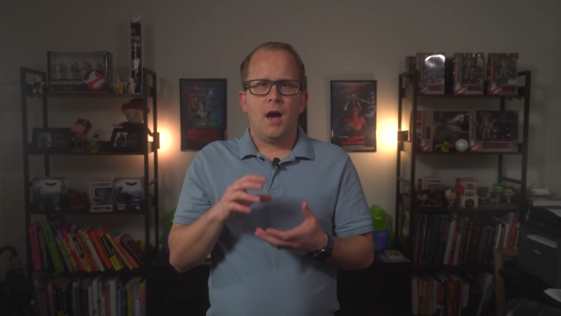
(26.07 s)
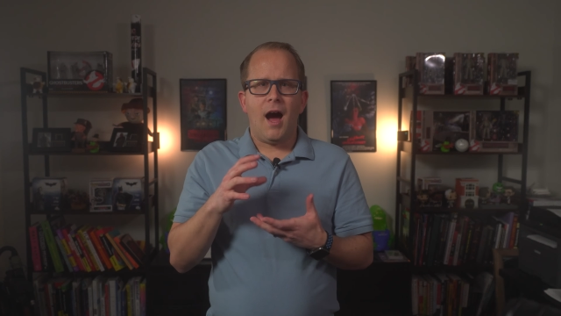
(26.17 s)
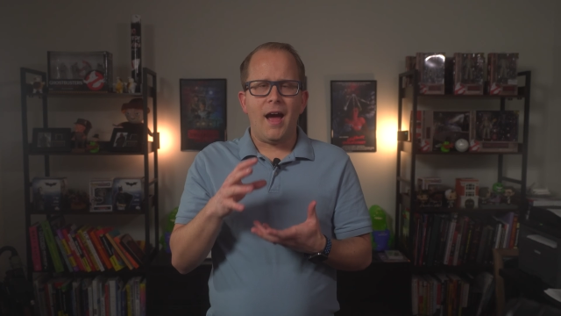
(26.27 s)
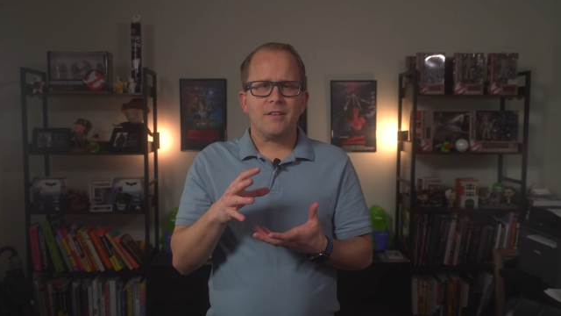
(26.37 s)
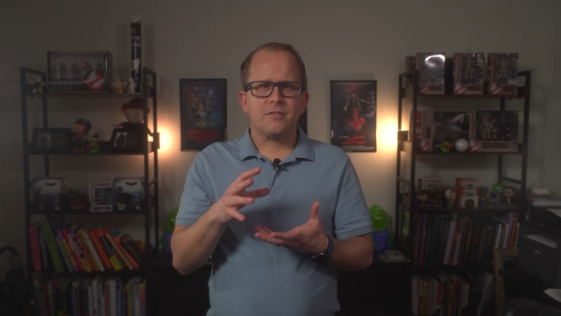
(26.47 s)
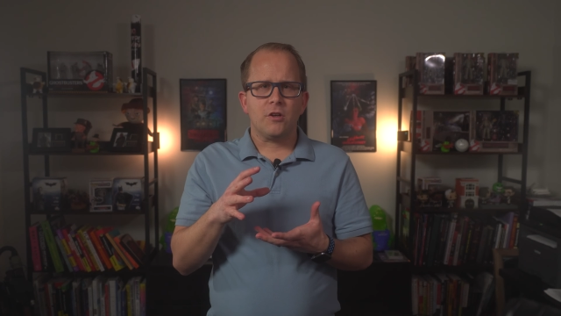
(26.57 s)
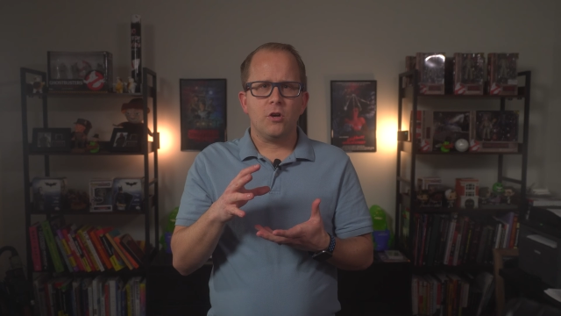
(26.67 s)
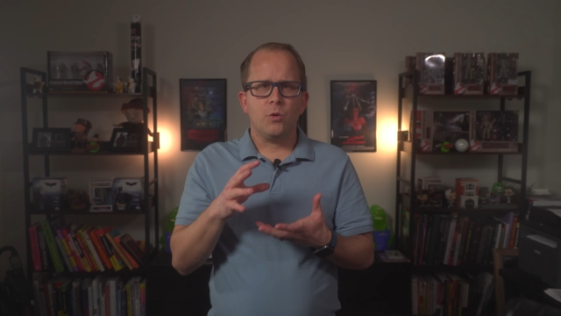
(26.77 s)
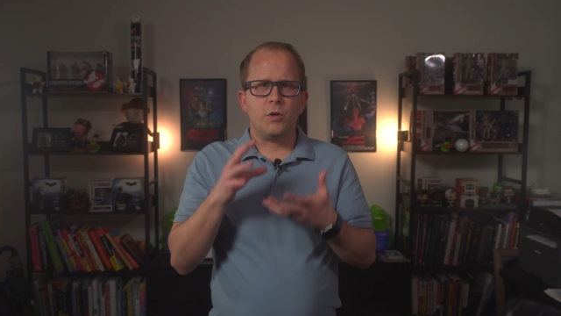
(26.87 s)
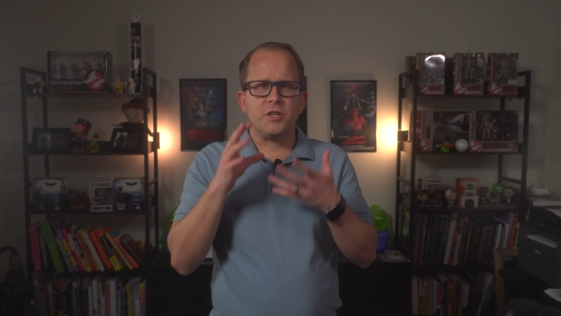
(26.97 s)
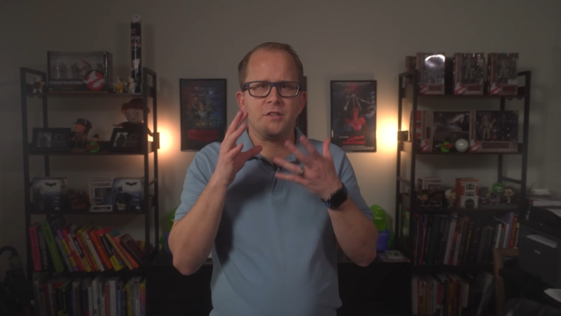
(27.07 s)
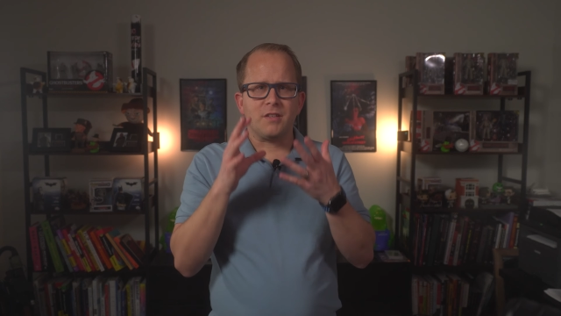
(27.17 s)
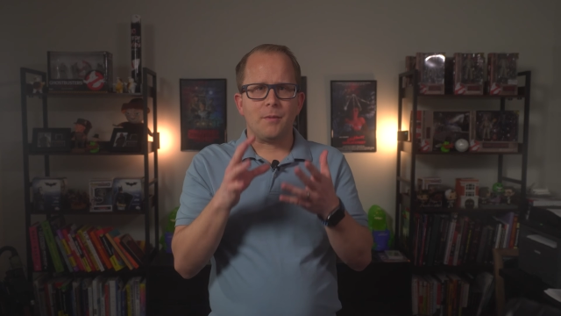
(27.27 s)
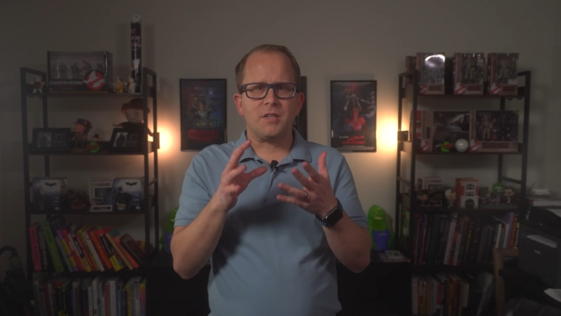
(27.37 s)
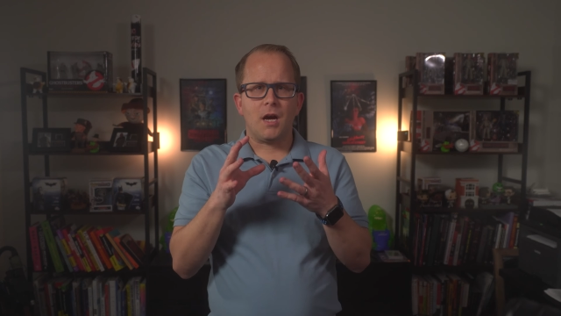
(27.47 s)
ISO, which is
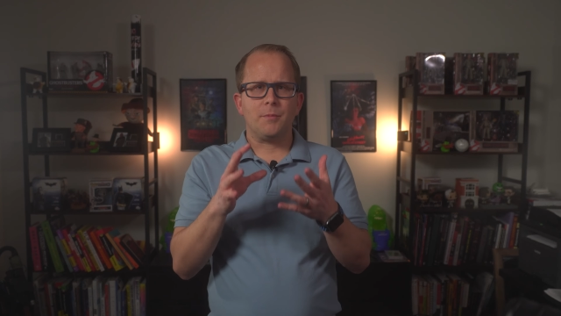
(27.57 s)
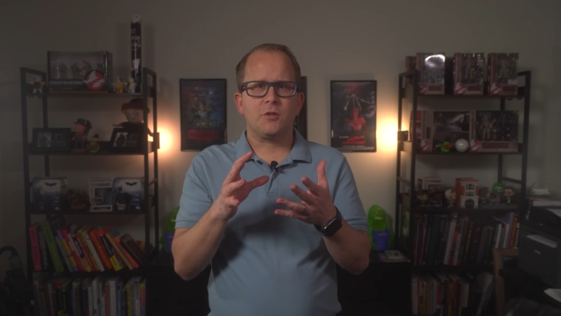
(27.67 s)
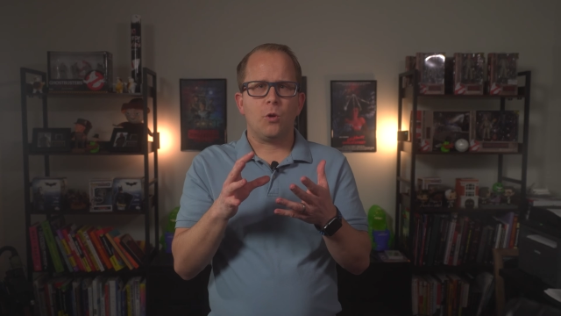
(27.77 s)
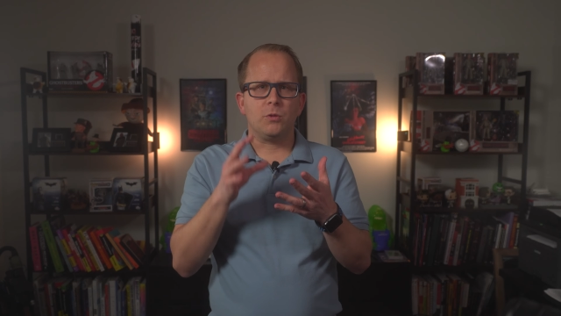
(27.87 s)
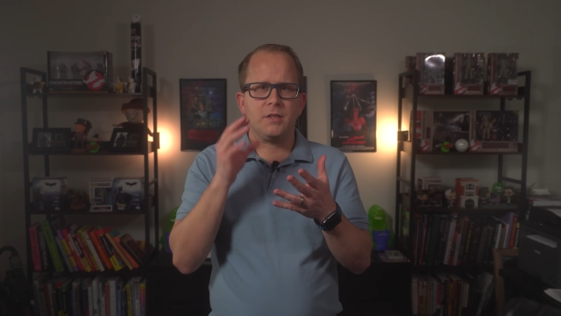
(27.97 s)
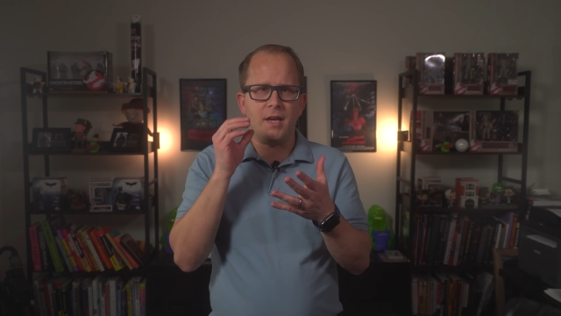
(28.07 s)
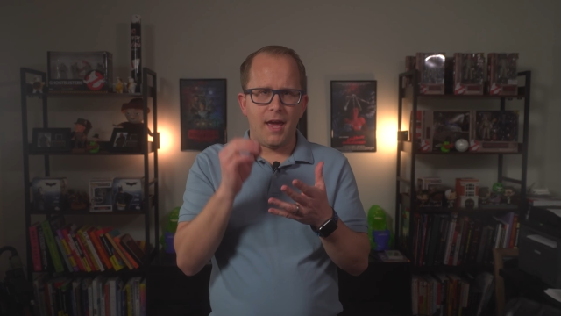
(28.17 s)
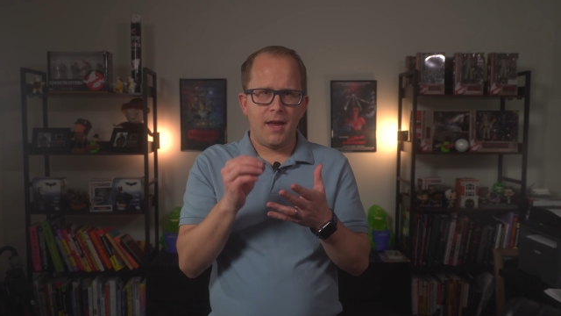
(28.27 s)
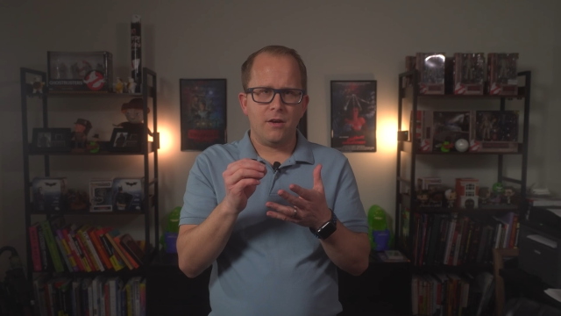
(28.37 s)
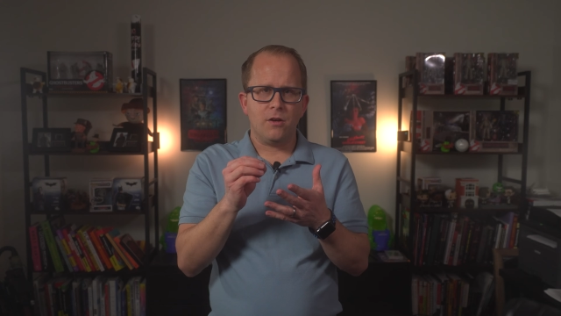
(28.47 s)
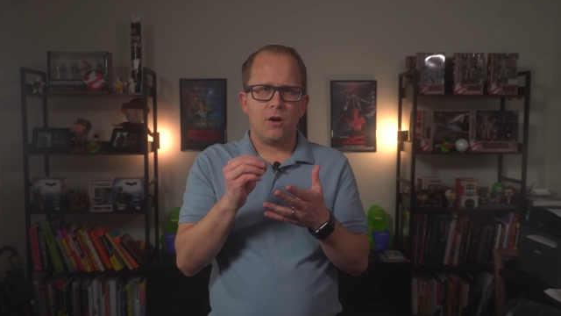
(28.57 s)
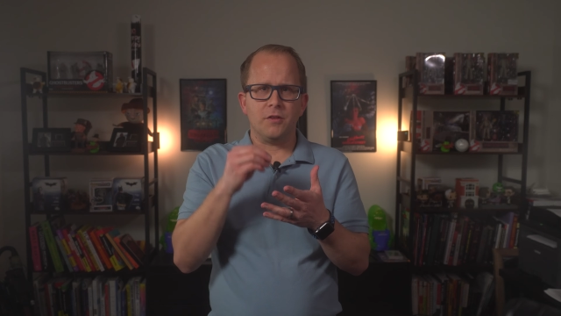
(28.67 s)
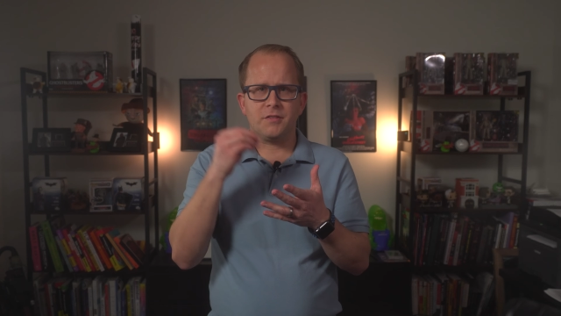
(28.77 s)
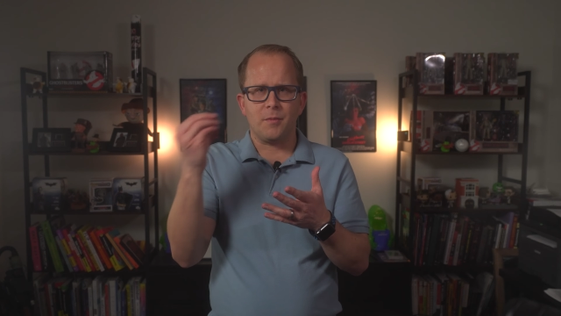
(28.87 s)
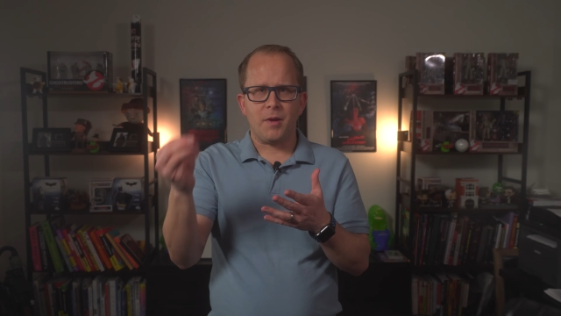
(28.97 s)
sometimes called gain
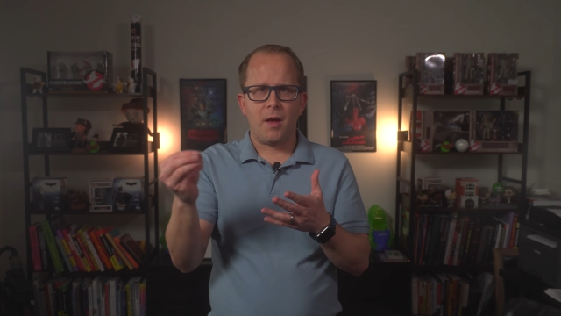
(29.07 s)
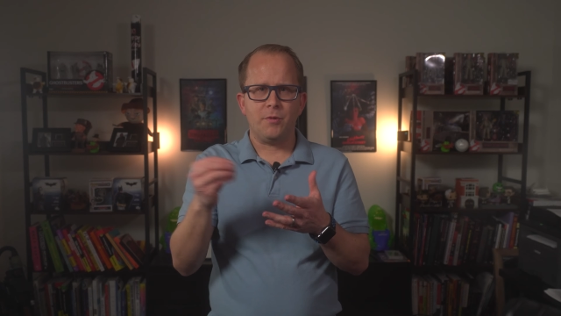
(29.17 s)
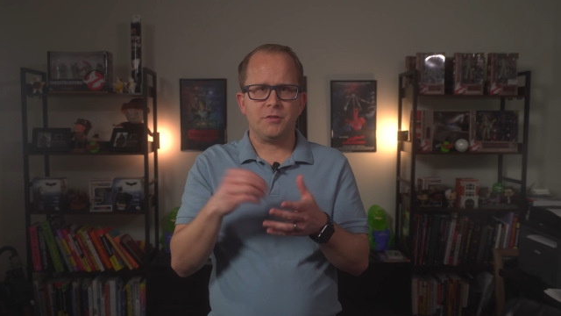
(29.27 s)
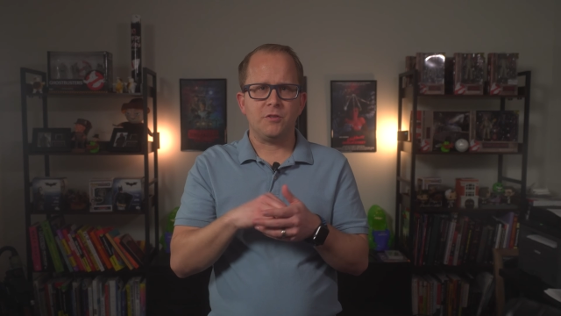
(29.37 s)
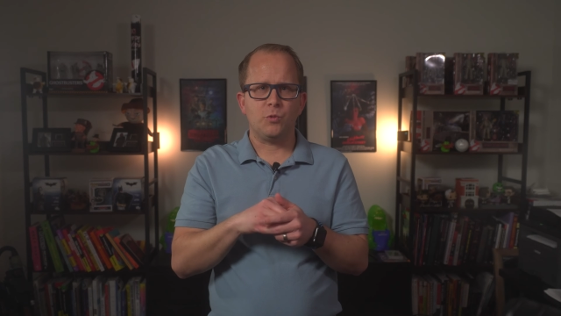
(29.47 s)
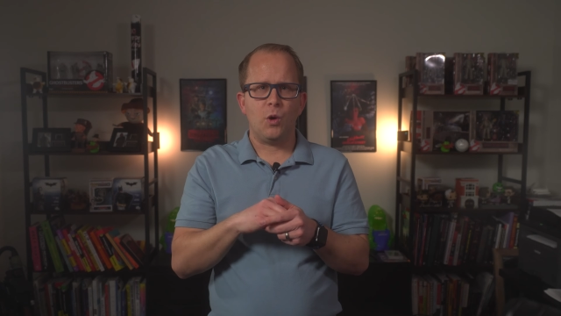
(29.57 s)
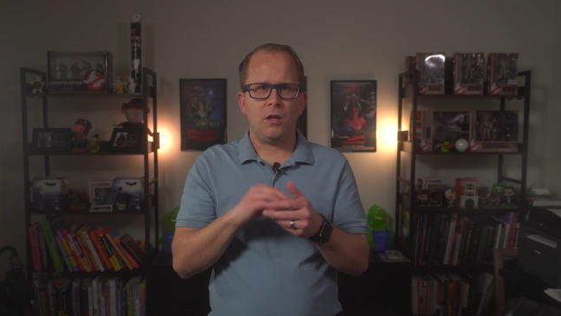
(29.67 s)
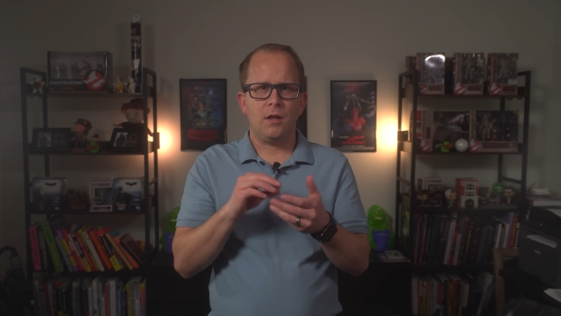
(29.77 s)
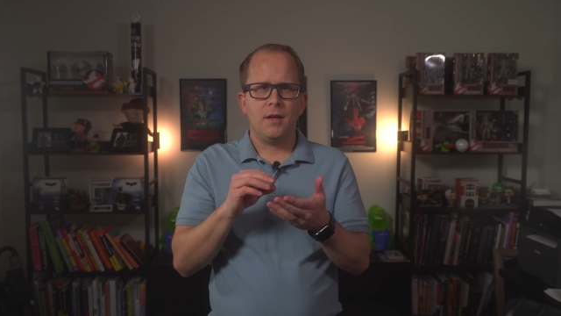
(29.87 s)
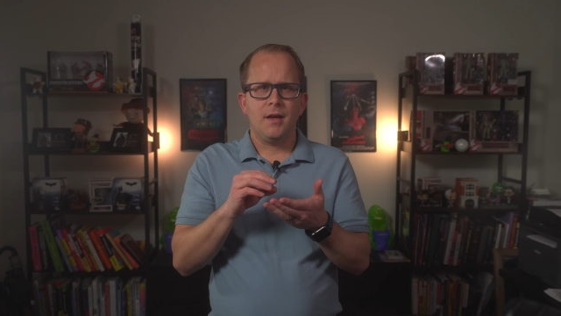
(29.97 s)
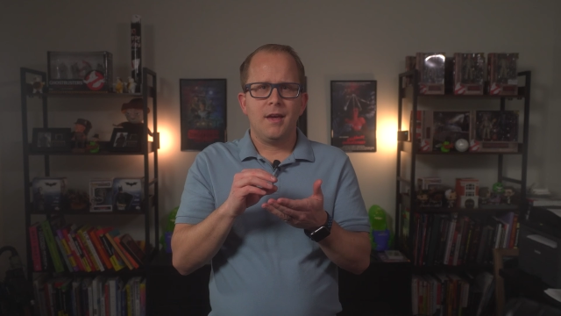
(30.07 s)
on some cameras as well,